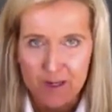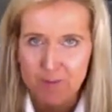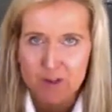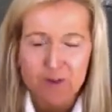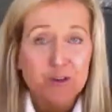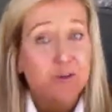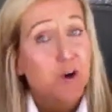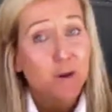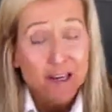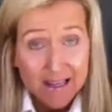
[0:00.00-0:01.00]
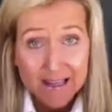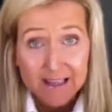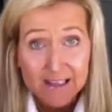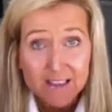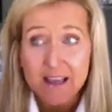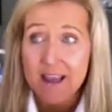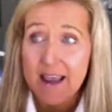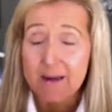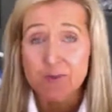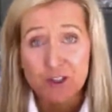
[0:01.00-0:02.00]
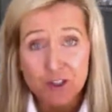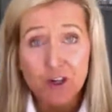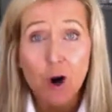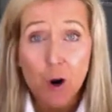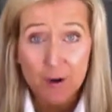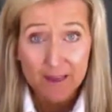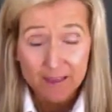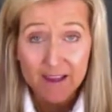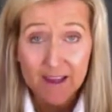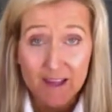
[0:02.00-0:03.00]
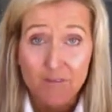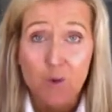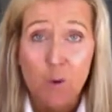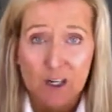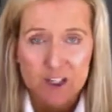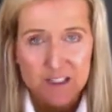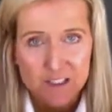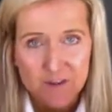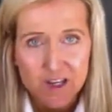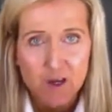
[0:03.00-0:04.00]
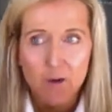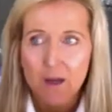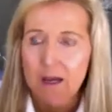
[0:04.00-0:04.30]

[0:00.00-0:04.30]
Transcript: I'm sure you know what it is, and I'm sure you're already thinking if you're watching this video,